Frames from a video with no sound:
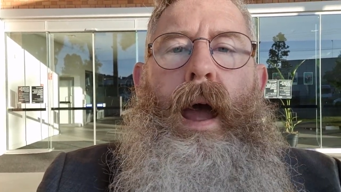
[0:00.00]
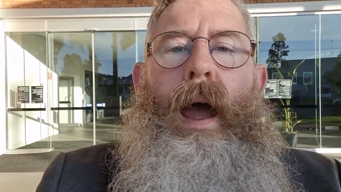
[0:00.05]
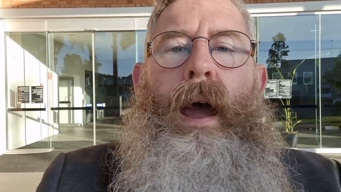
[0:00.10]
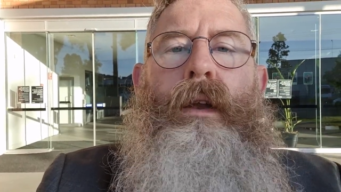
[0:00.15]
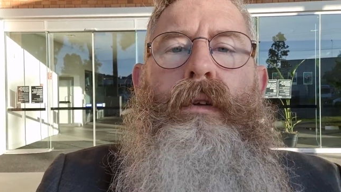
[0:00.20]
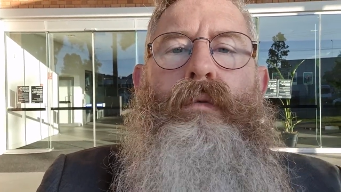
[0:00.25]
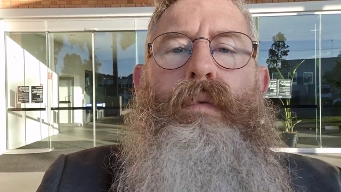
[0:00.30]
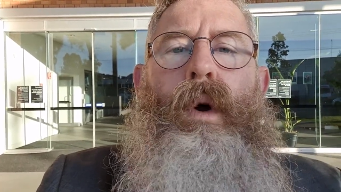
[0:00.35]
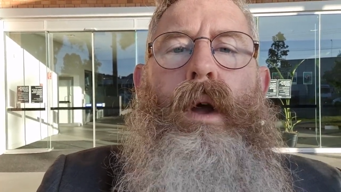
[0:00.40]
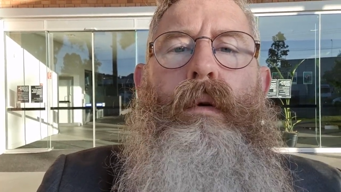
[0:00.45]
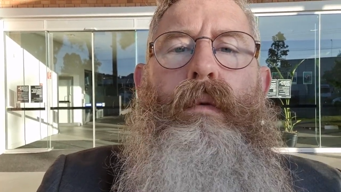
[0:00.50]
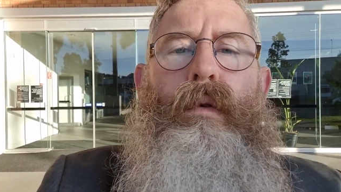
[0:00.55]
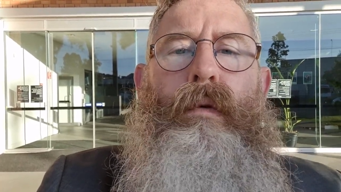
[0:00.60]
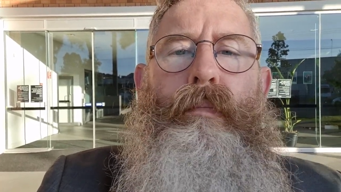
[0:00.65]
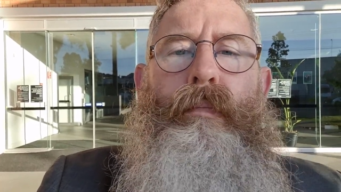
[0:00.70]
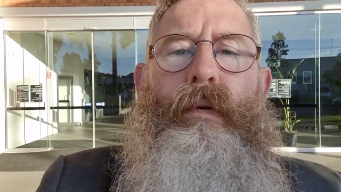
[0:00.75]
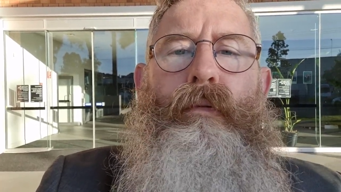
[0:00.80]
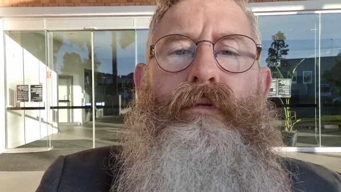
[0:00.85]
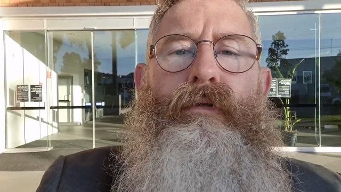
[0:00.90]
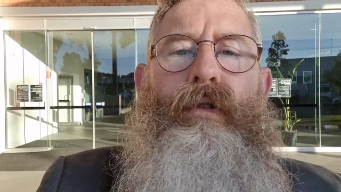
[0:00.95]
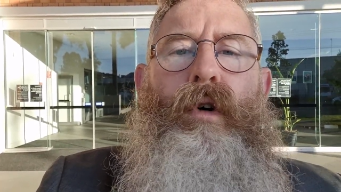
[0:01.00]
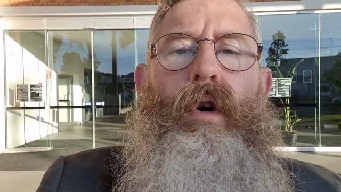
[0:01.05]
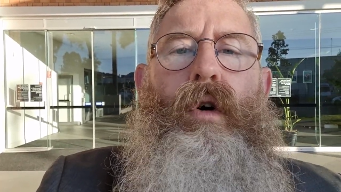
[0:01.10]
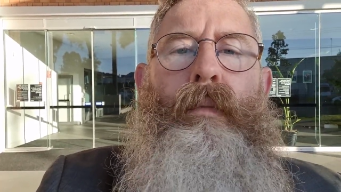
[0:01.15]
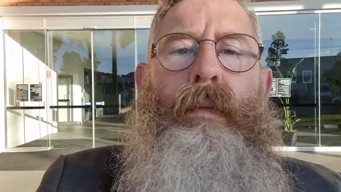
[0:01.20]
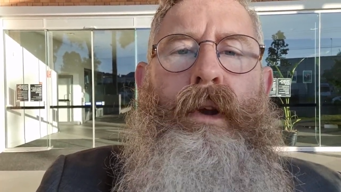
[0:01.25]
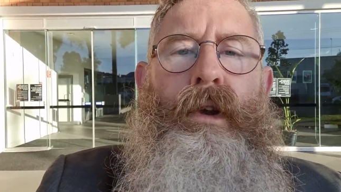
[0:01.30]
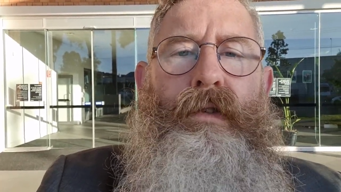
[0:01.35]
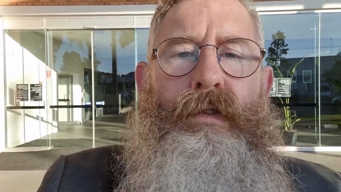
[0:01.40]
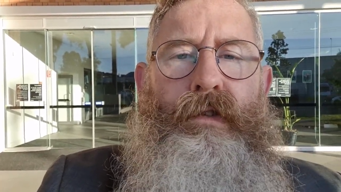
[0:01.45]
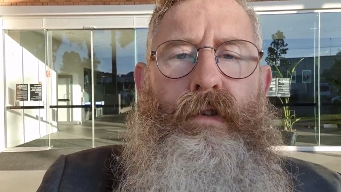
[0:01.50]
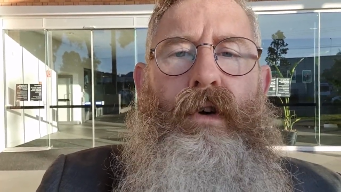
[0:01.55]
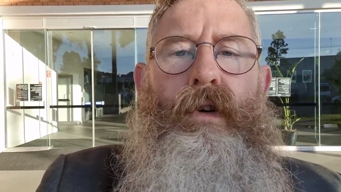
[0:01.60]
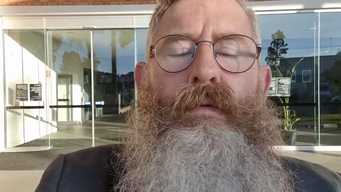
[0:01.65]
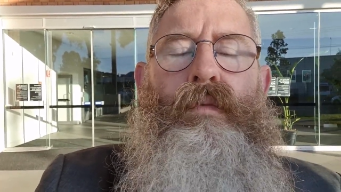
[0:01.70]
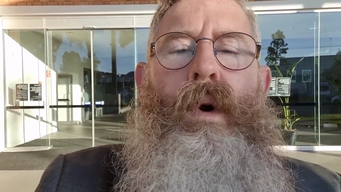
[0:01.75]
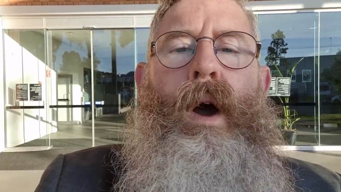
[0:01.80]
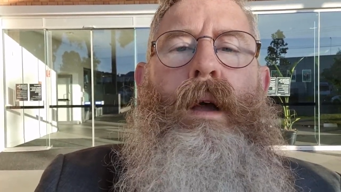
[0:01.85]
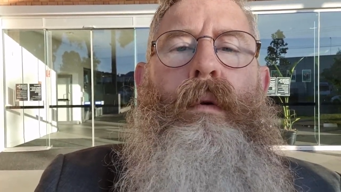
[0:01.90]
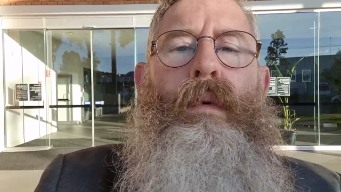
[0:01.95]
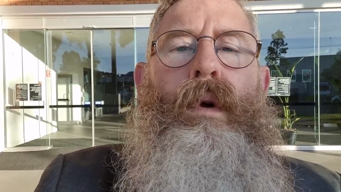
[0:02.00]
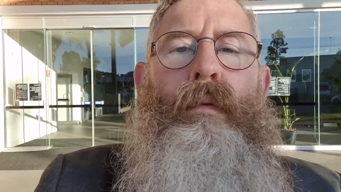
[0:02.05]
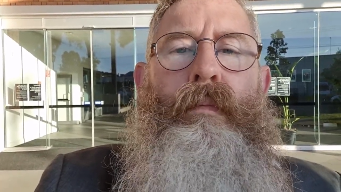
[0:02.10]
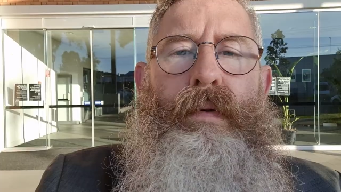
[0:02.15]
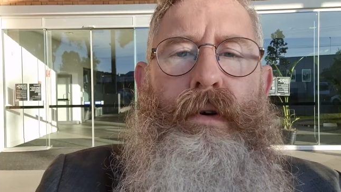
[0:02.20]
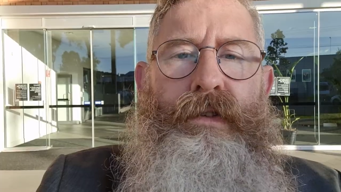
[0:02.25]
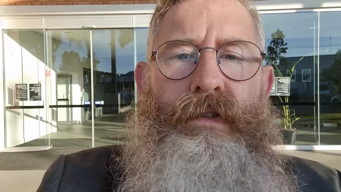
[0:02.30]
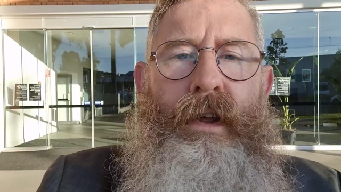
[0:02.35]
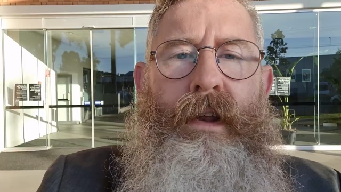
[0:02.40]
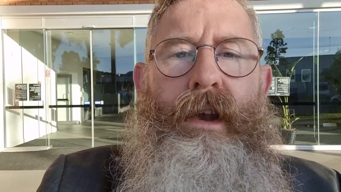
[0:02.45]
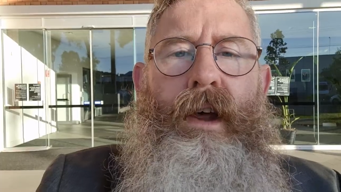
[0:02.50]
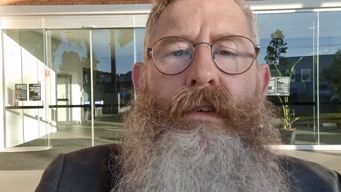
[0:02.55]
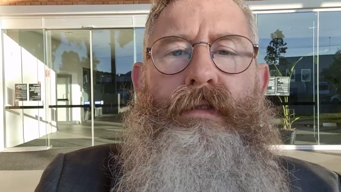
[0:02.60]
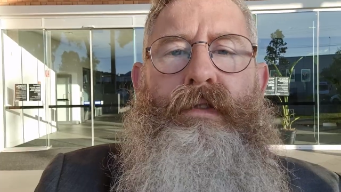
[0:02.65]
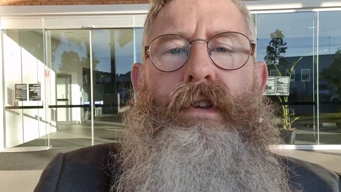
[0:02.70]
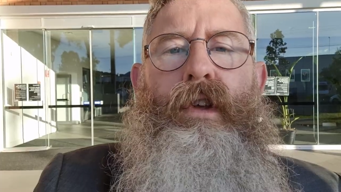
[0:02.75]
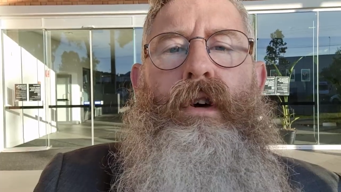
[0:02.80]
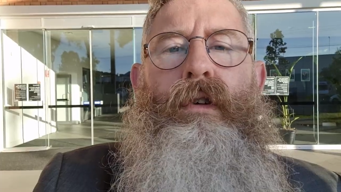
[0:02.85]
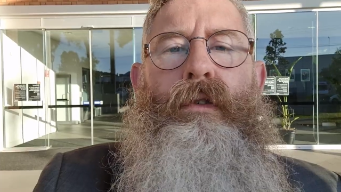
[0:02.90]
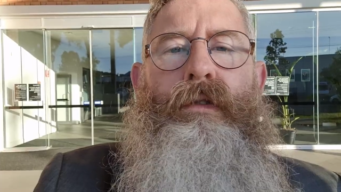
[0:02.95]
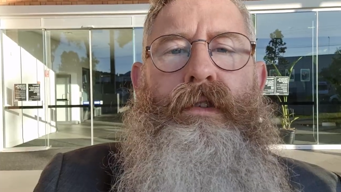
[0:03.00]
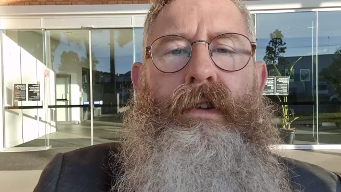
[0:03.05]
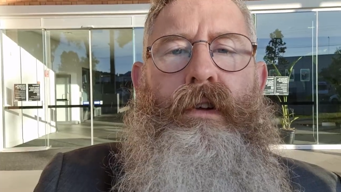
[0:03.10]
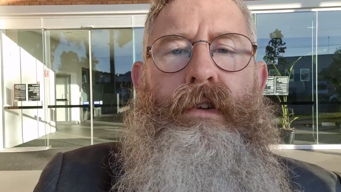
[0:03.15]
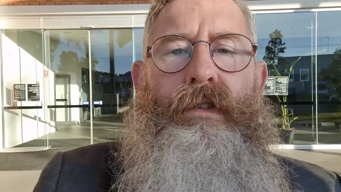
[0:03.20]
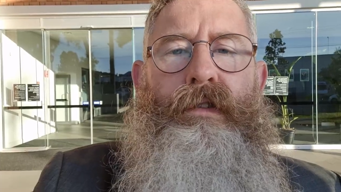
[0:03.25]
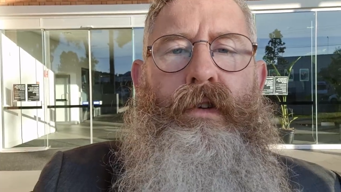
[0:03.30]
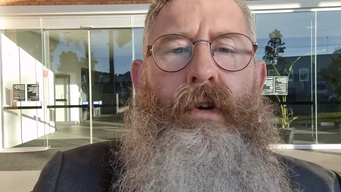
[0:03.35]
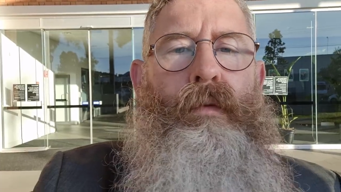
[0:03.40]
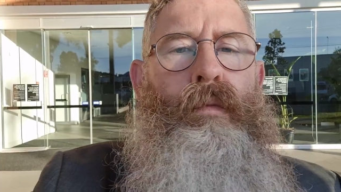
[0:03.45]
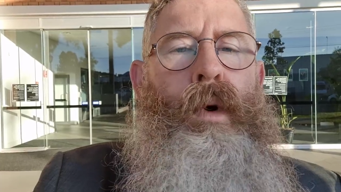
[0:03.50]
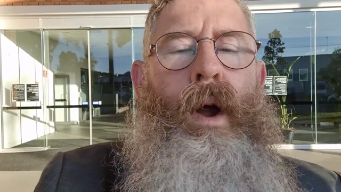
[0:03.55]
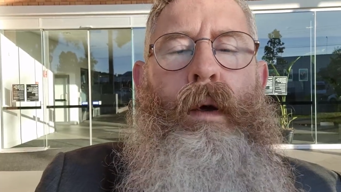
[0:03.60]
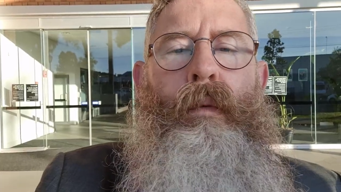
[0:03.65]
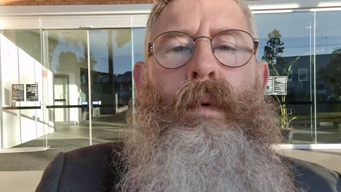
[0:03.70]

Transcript: And we will perform in a certain way, we'll present ourselves in a certain way.